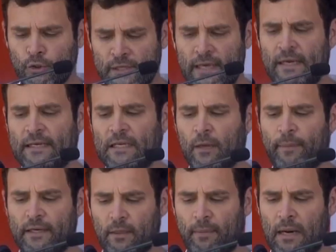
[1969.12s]
to say a little
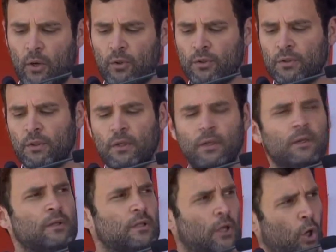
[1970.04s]
bit about
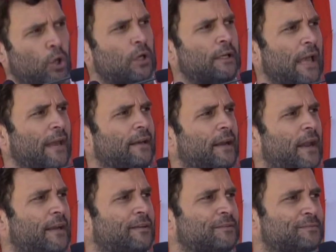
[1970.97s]
the local
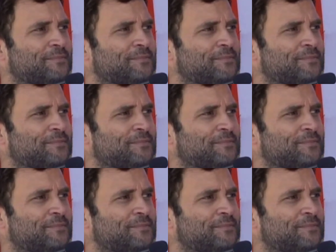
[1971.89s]
candidate.